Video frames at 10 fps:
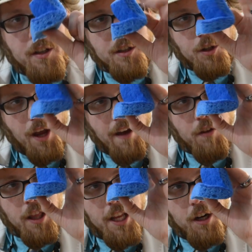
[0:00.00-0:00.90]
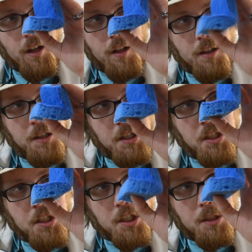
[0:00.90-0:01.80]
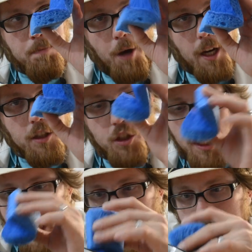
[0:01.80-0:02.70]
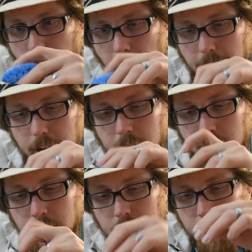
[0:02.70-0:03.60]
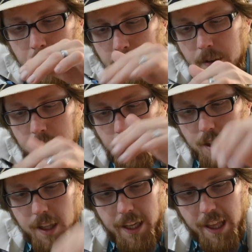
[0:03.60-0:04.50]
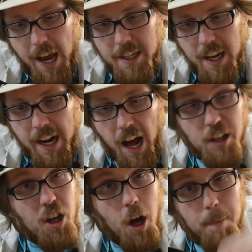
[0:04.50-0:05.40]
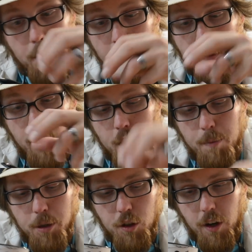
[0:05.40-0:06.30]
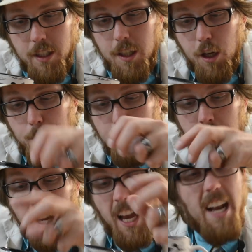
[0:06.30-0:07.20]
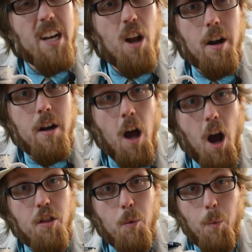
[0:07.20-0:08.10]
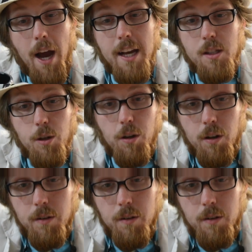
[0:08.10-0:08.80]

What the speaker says: So you have a little sponge inside, just like that, and on top you put your ice cubes, and none are the wiser.